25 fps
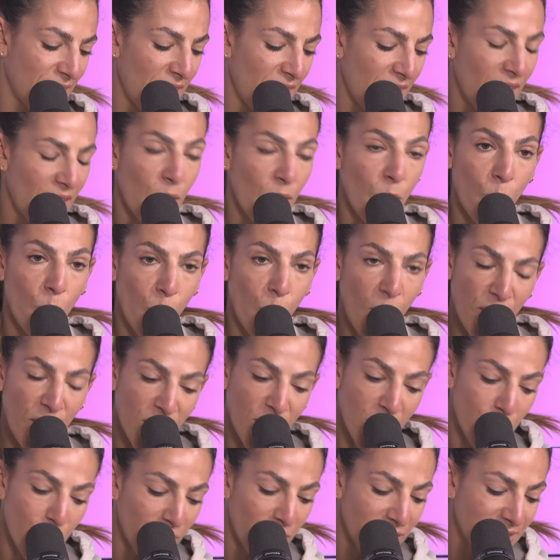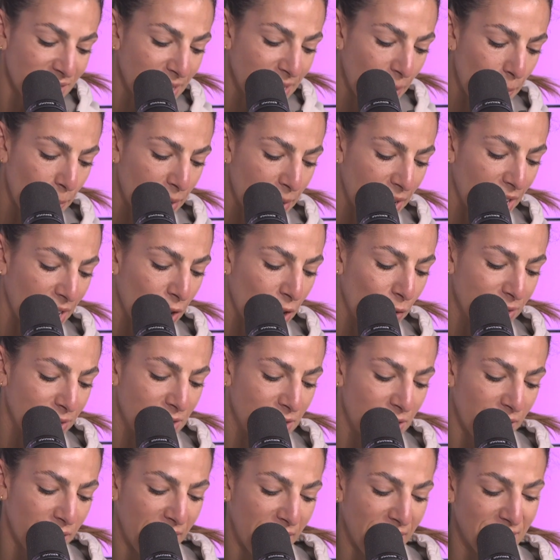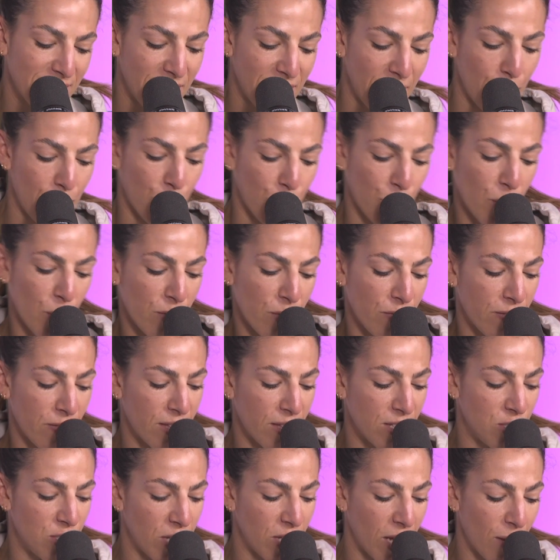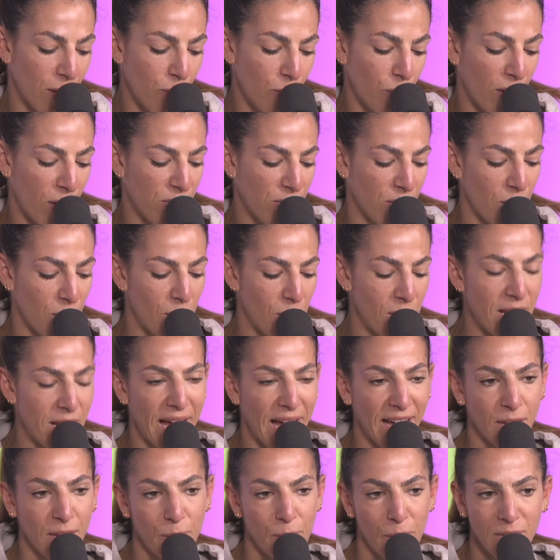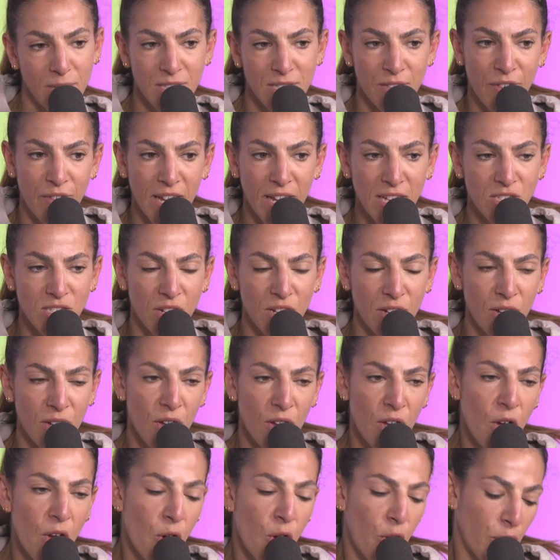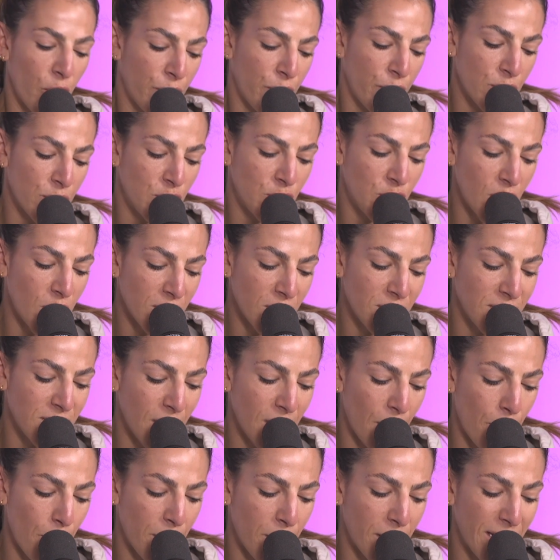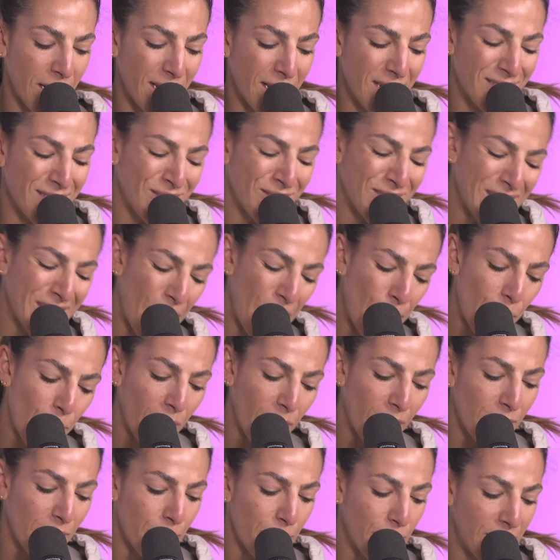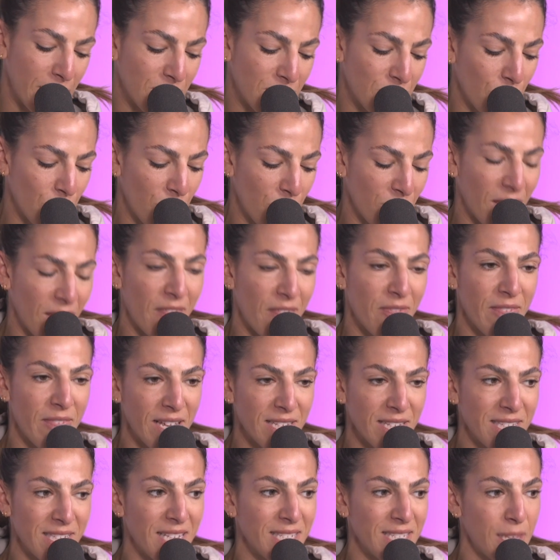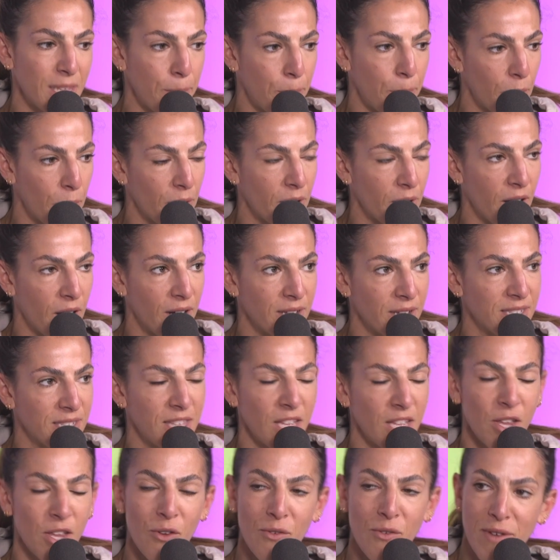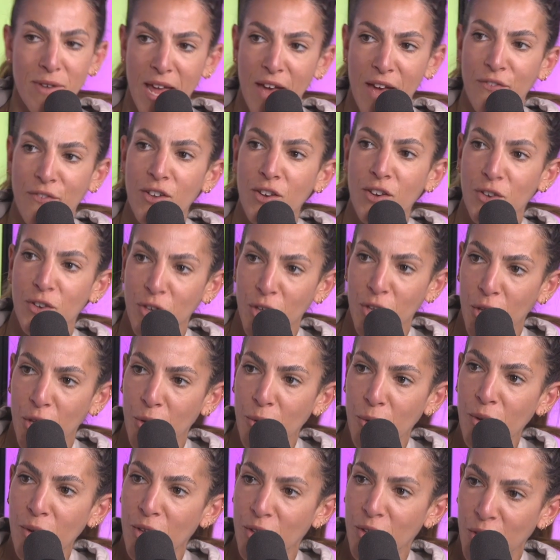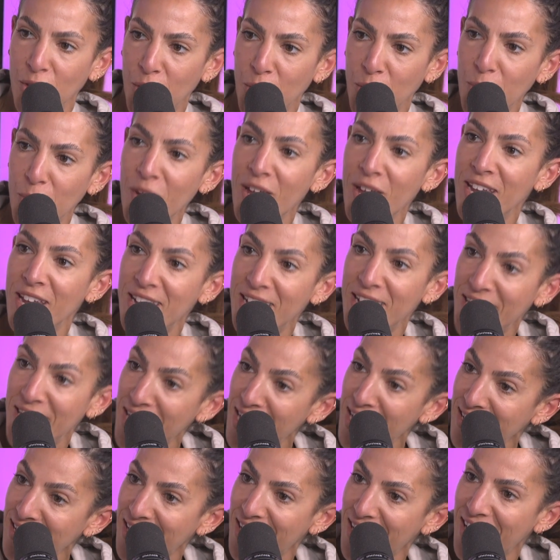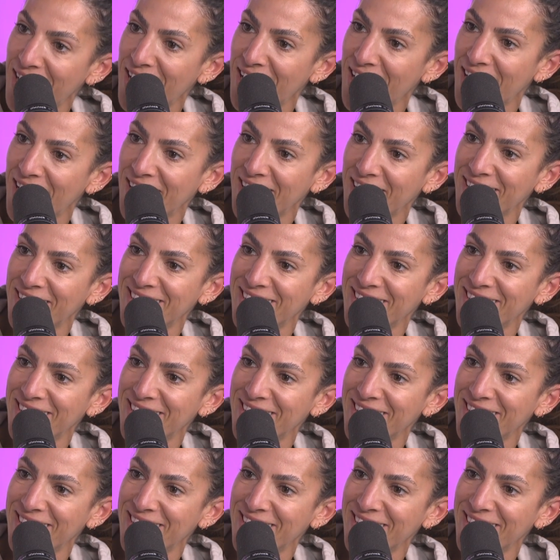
Whether you are somebody who is looking to improve in the gym, whether you lack motivation, or if you're just somebody somewhere in the middle, then this is the podcast that you never knew you needed.